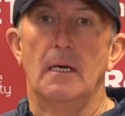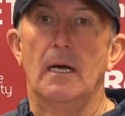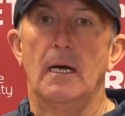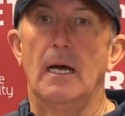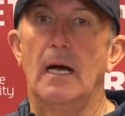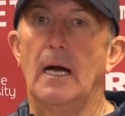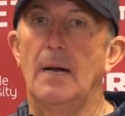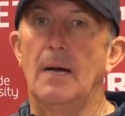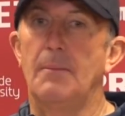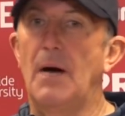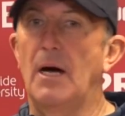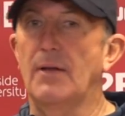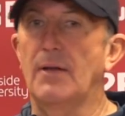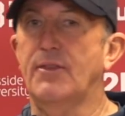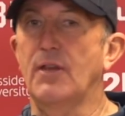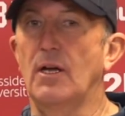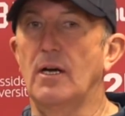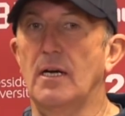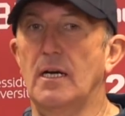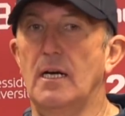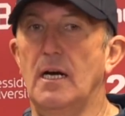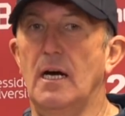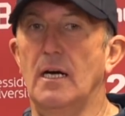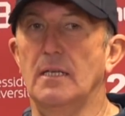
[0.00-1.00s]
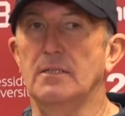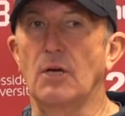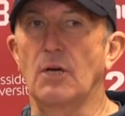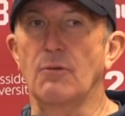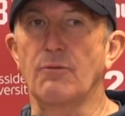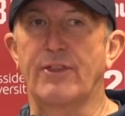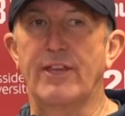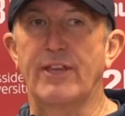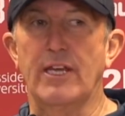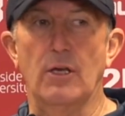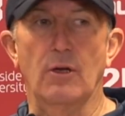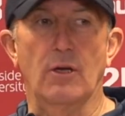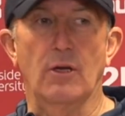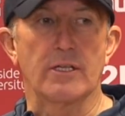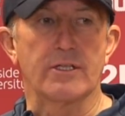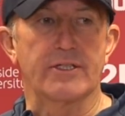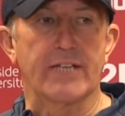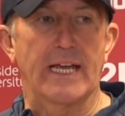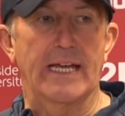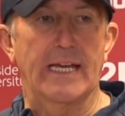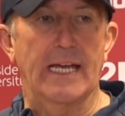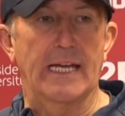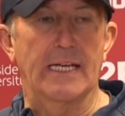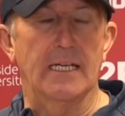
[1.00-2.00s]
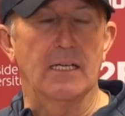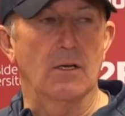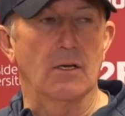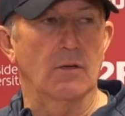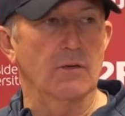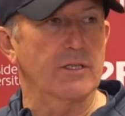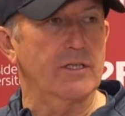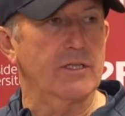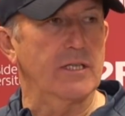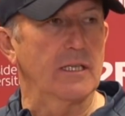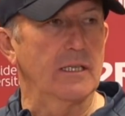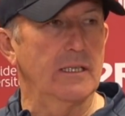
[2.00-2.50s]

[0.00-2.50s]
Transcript: I don't think you can take any notice